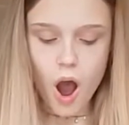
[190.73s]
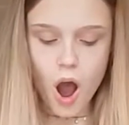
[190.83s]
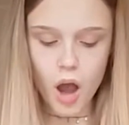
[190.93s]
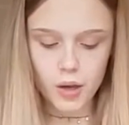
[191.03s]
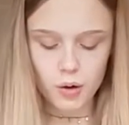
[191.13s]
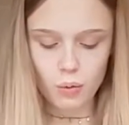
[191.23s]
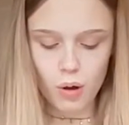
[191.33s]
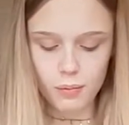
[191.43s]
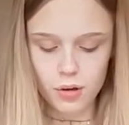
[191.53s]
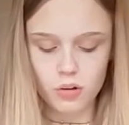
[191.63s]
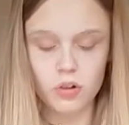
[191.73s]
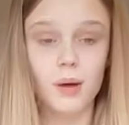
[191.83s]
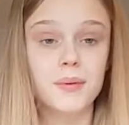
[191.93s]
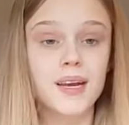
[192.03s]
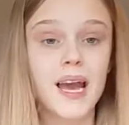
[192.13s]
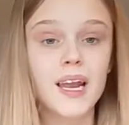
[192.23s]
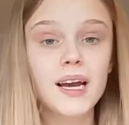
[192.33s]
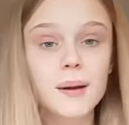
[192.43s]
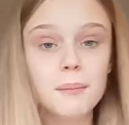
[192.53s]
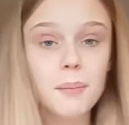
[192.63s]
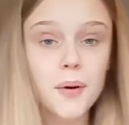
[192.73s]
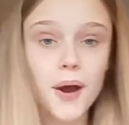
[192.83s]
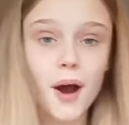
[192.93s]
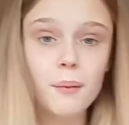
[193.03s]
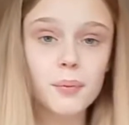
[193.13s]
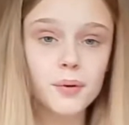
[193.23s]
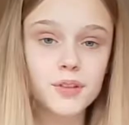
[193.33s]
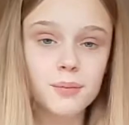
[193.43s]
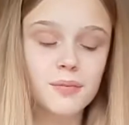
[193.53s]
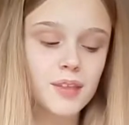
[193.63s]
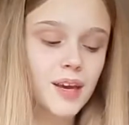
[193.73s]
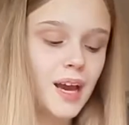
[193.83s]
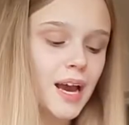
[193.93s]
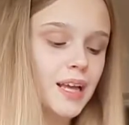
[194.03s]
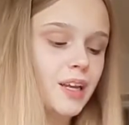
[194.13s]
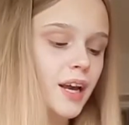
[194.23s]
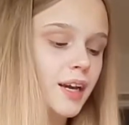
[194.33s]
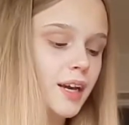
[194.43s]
You know what I'm going to do? I'm going to get like a cup or something and like